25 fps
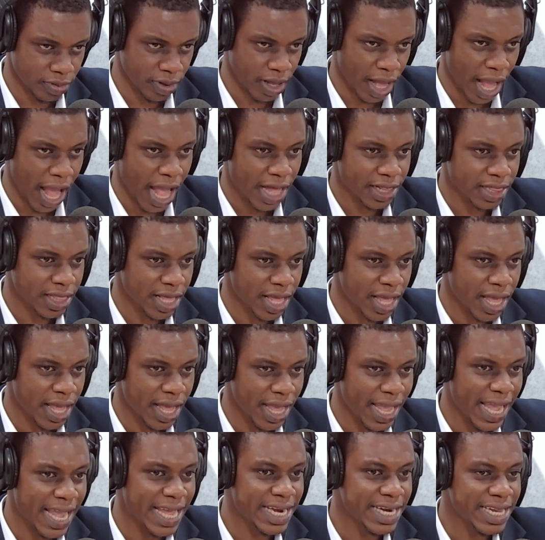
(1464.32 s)
are there
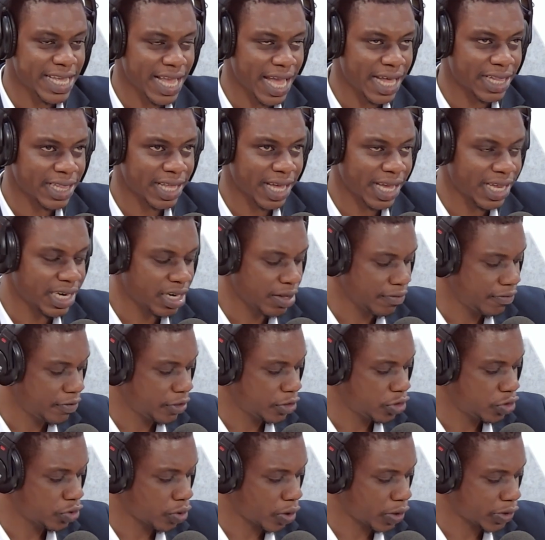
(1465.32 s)
any other
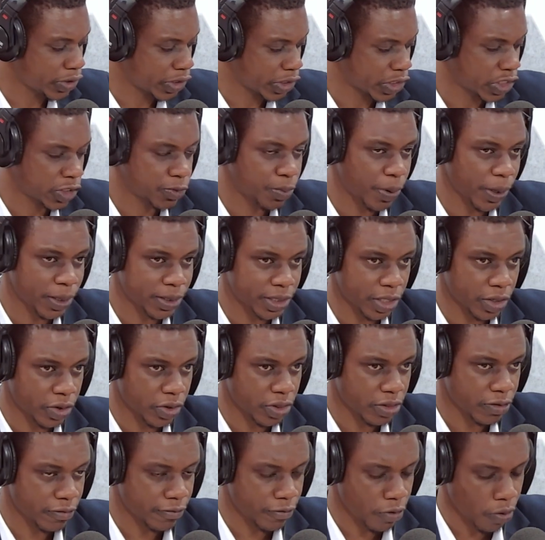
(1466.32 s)
individuals expected
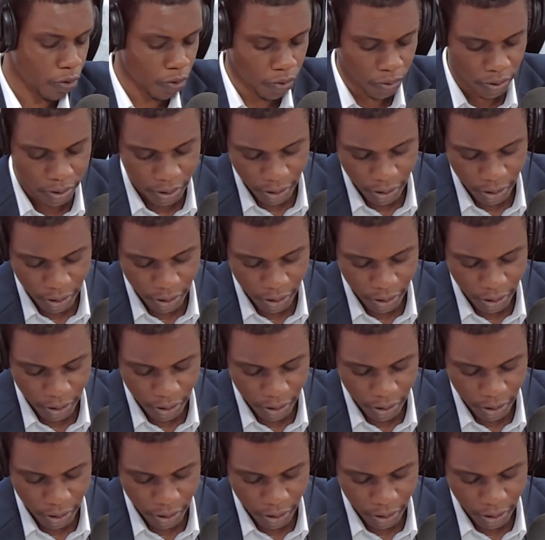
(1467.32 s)
on the floor?